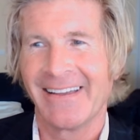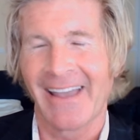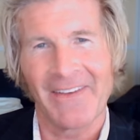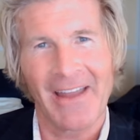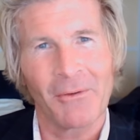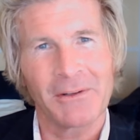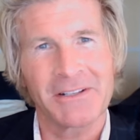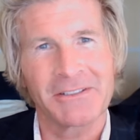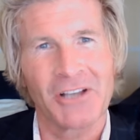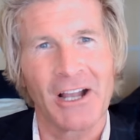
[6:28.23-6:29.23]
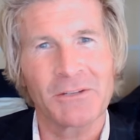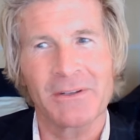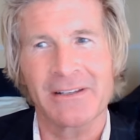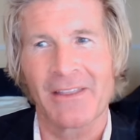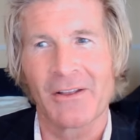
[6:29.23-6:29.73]
And now there's a
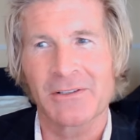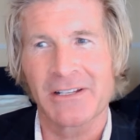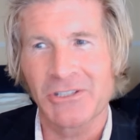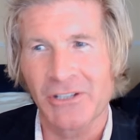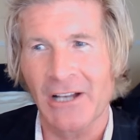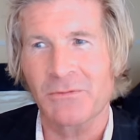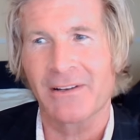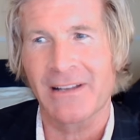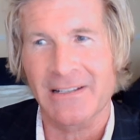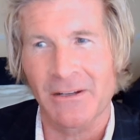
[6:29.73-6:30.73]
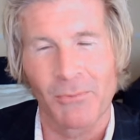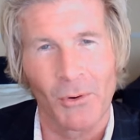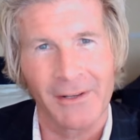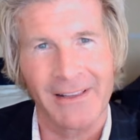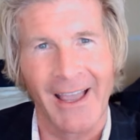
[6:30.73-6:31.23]
judgment, and there was a judgment to
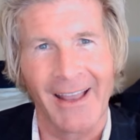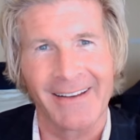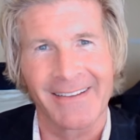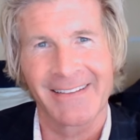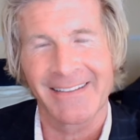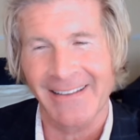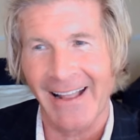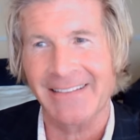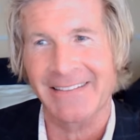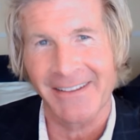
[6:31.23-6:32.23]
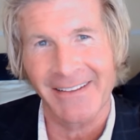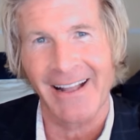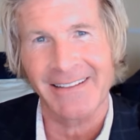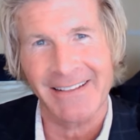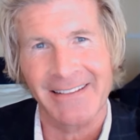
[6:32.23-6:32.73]
support that. So
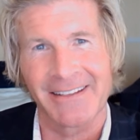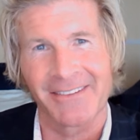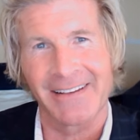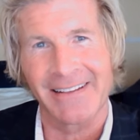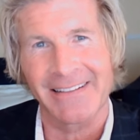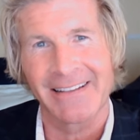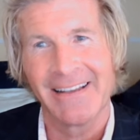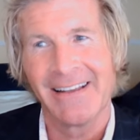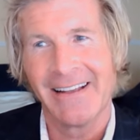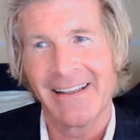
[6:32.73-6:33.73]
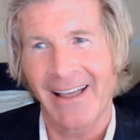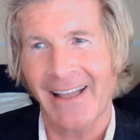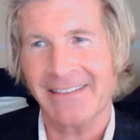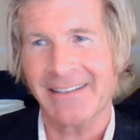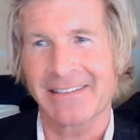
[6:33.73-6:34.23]
that's a serious
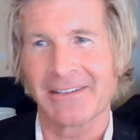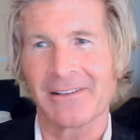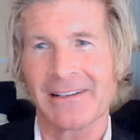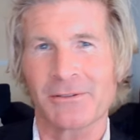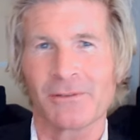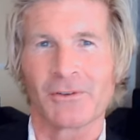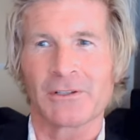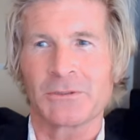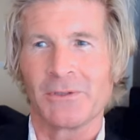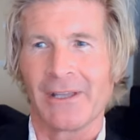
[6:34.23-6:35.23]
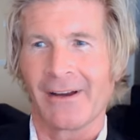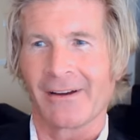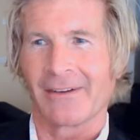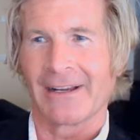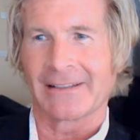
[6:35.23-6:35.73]
reversible error
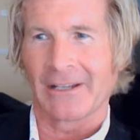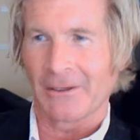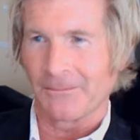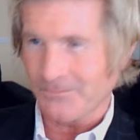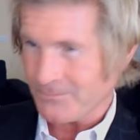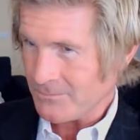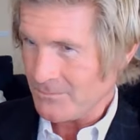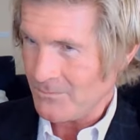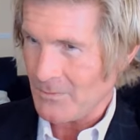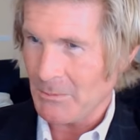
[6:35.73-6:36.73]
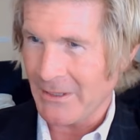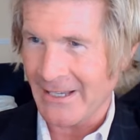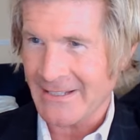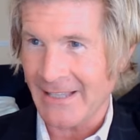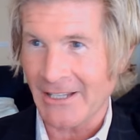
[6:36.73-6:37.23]
right there,
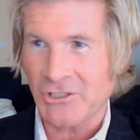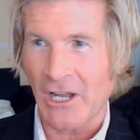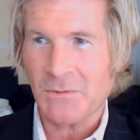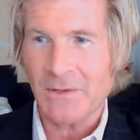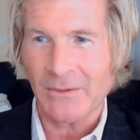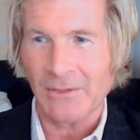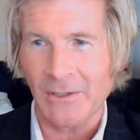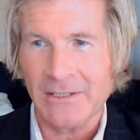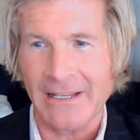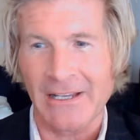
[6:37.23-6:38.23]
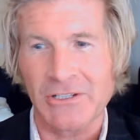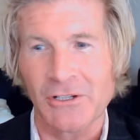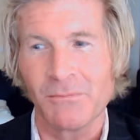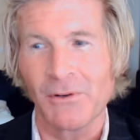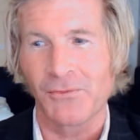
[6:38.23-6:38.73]
because that judgment, it was
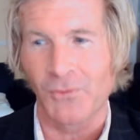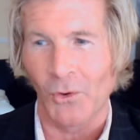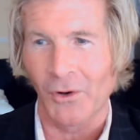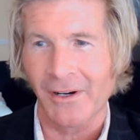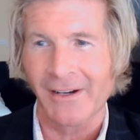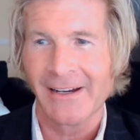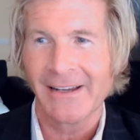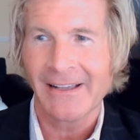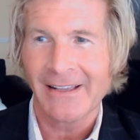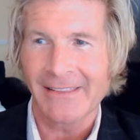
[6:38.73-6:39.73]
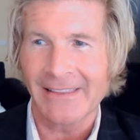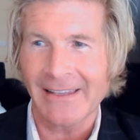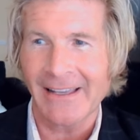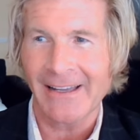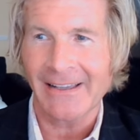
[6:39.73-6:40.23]
issued before
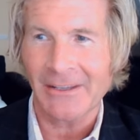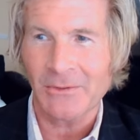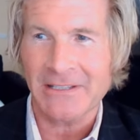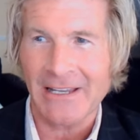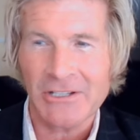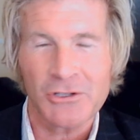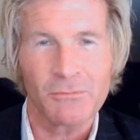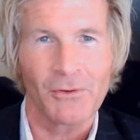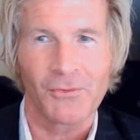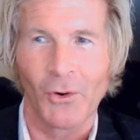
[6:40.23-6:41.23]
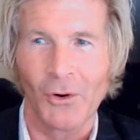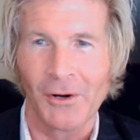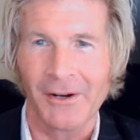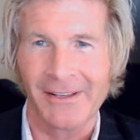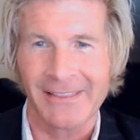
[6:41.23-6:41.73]
let
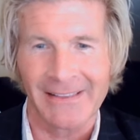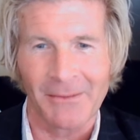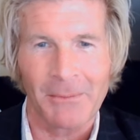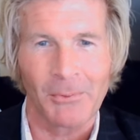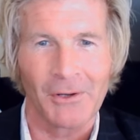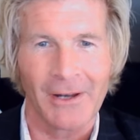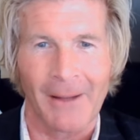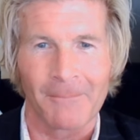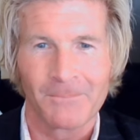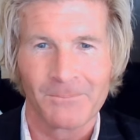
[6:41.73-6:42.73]
me pull it up.